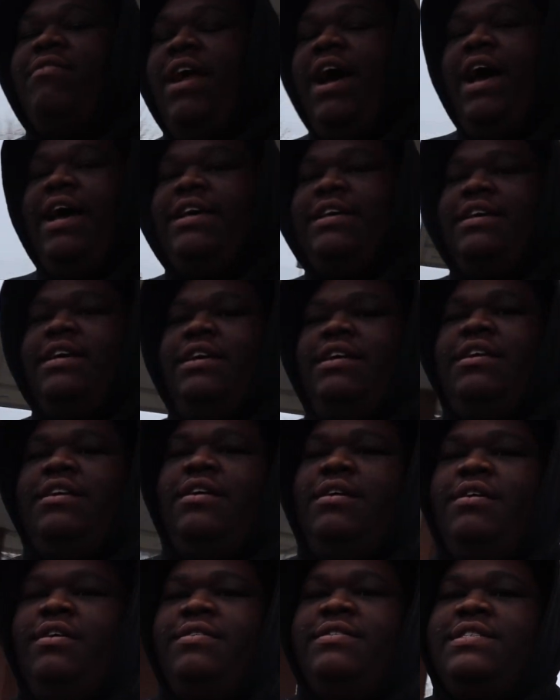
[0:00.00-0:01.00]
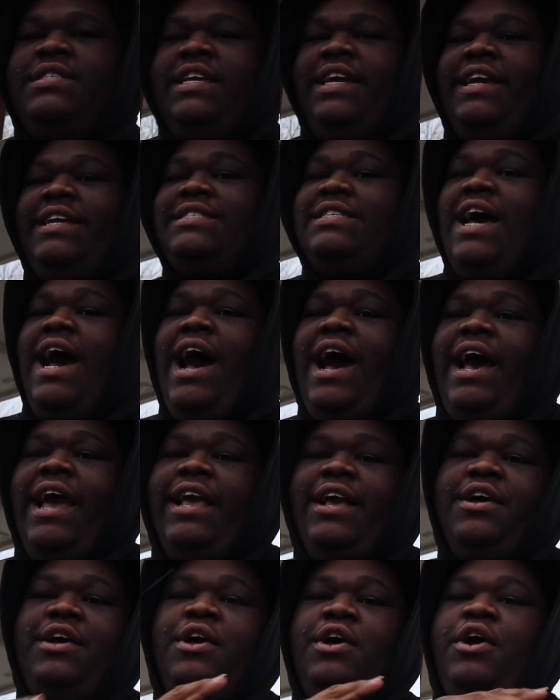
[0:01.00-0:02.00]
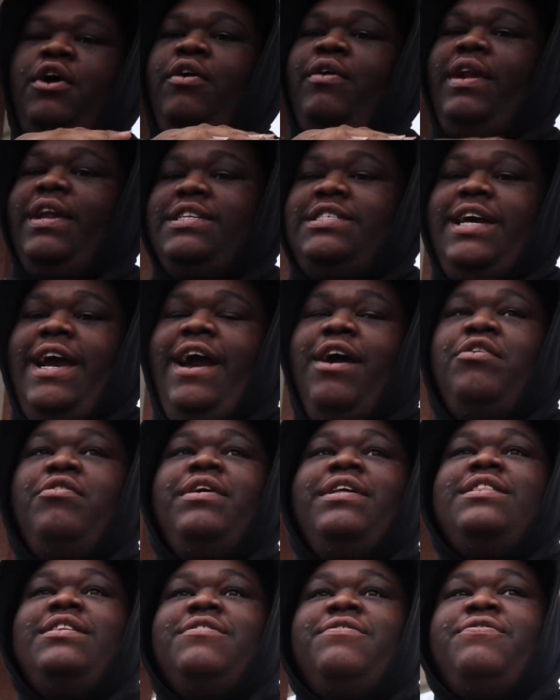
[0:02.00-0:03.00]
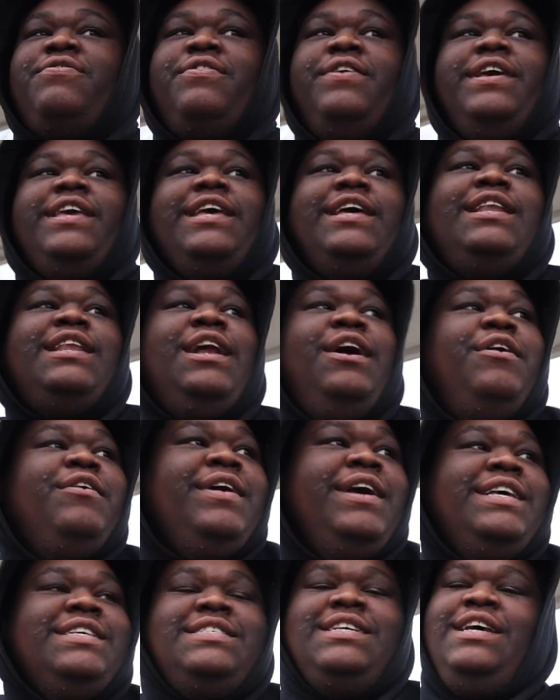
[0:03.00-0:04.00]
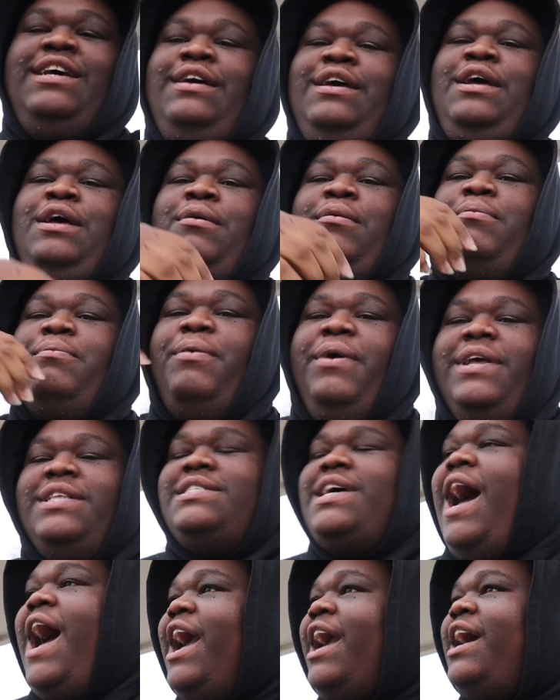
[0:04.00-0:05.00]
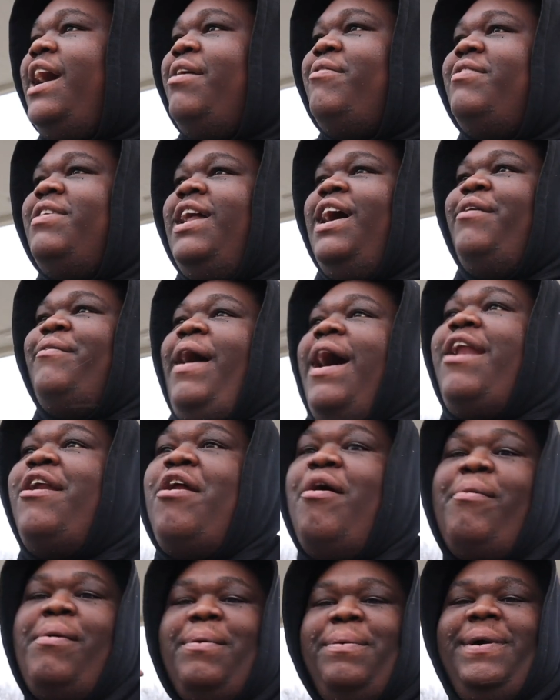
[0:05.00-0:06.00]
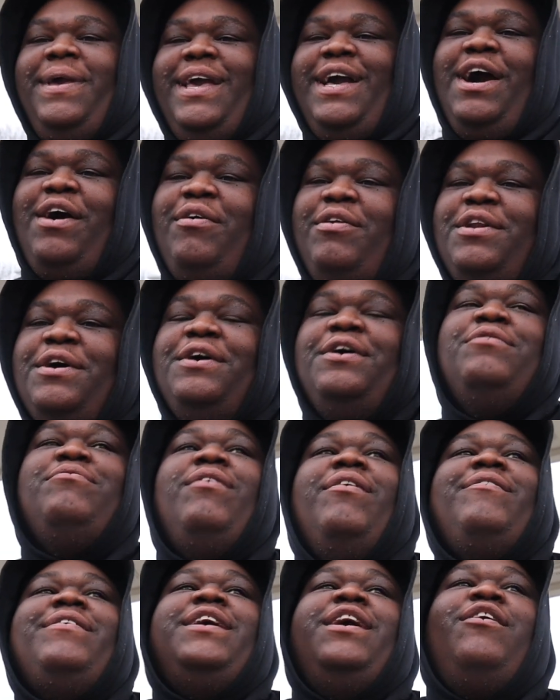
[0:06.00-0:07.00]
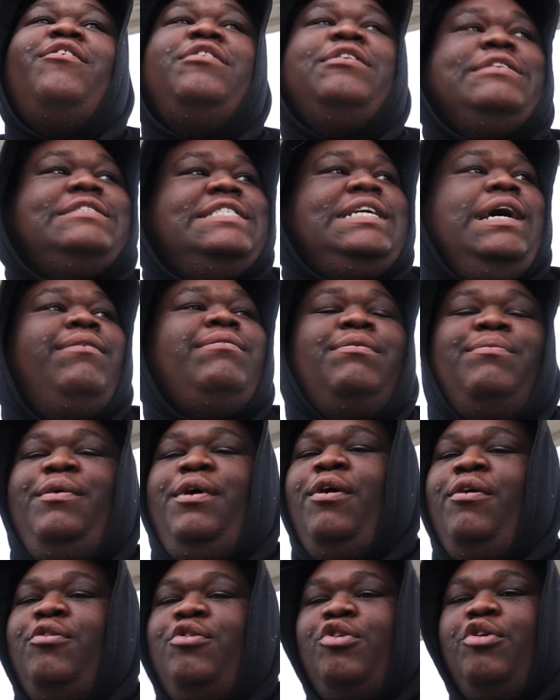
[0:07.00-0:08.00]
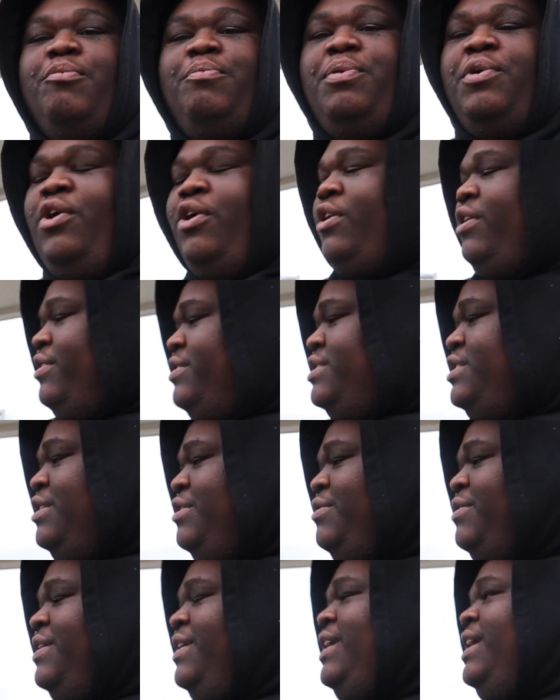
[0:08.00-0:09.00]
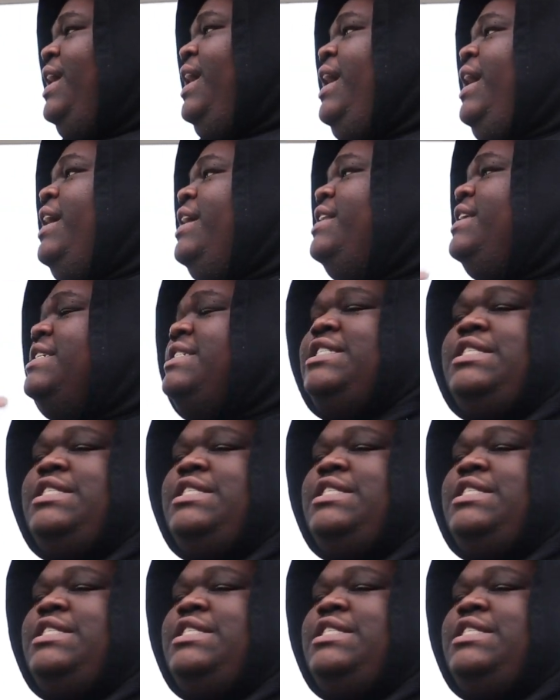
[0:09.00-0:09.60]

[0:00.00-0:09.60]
not seen Ty on the channel in the freaking longest. Boy Ty coming up. I don't know what we gonna do, but we gonna do something. We gonna do a pull or two. This